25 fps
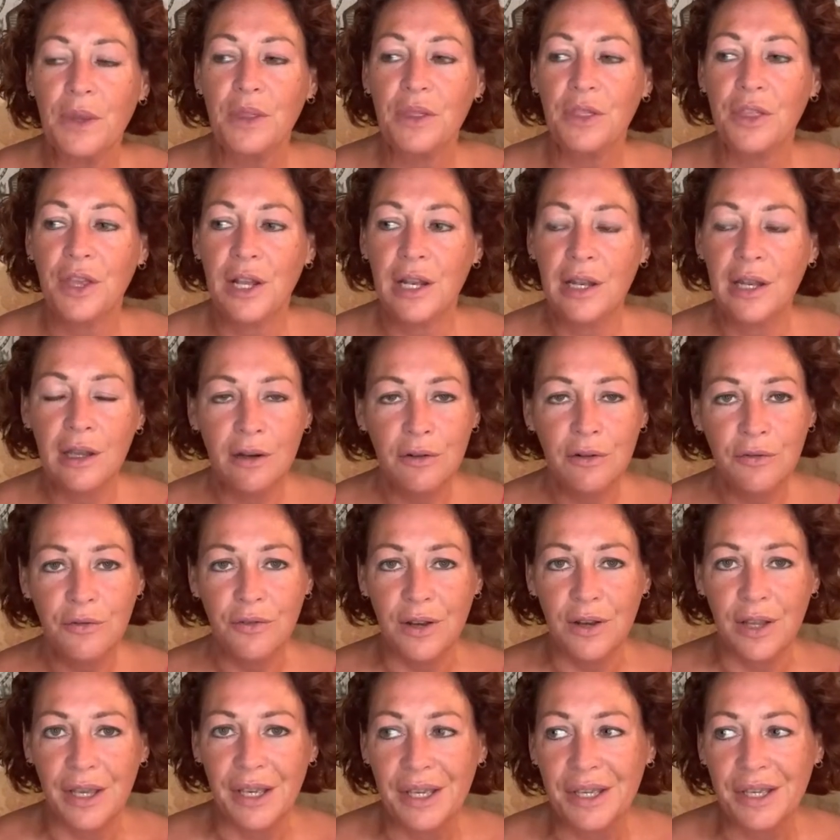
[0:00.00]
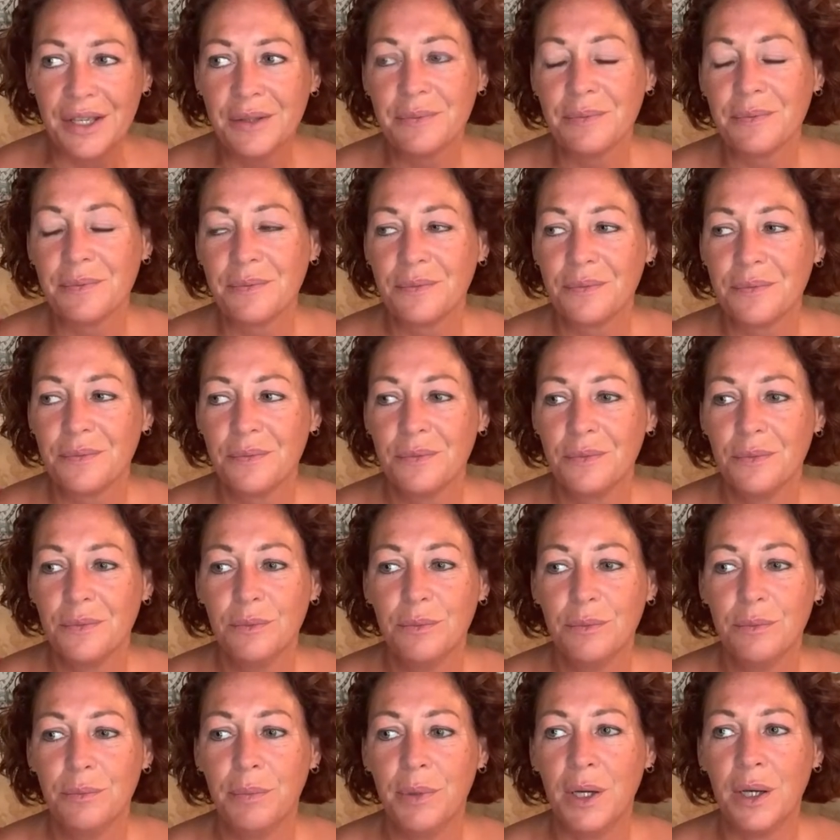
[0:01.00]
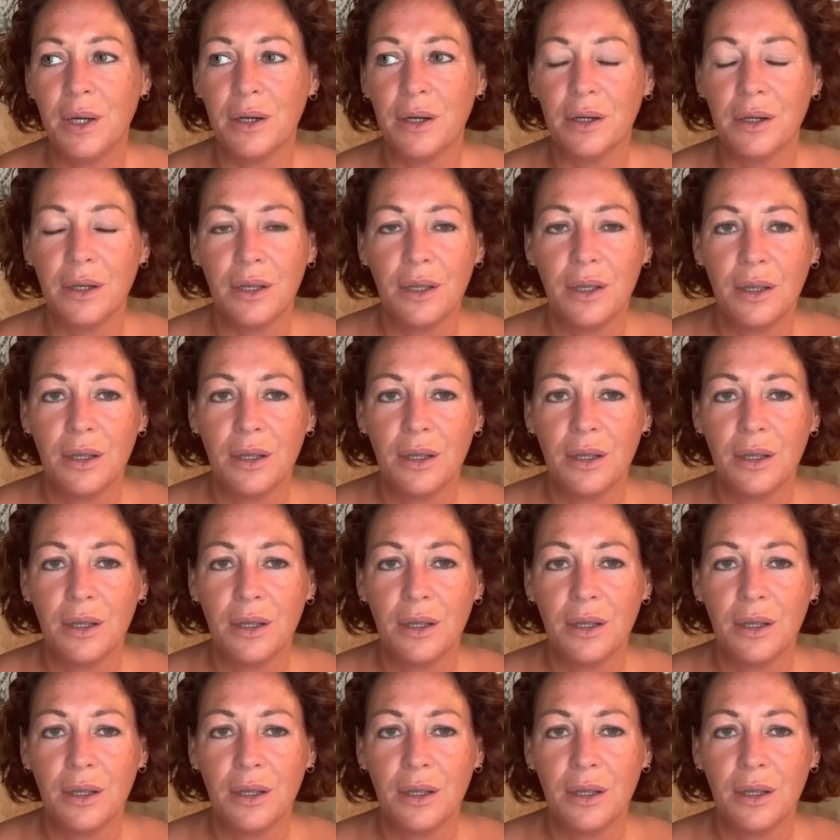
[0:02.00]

lovely, but